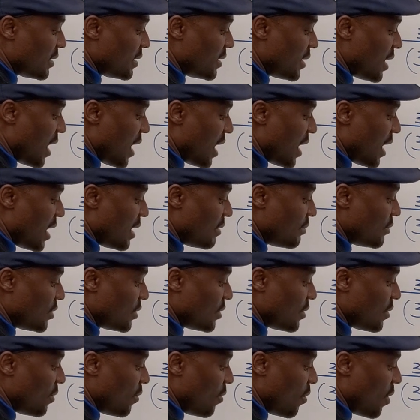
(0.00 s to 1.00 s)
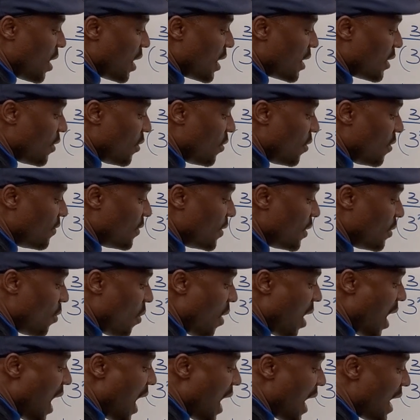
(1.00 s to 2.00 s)
times 1 over
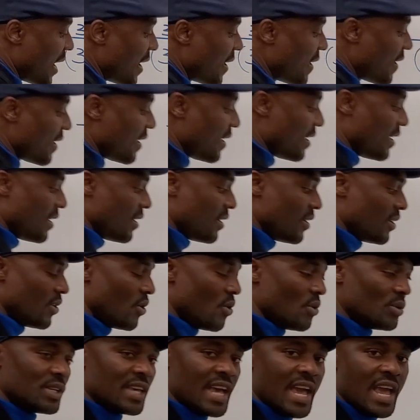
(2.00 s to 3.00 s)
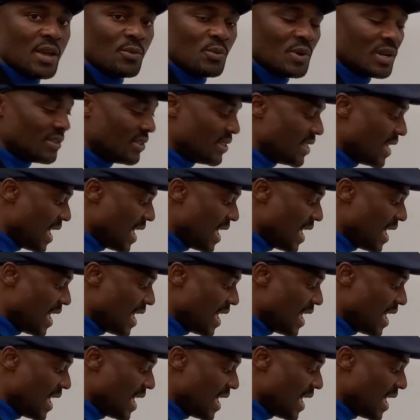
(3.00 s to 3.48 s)
y. Okay, with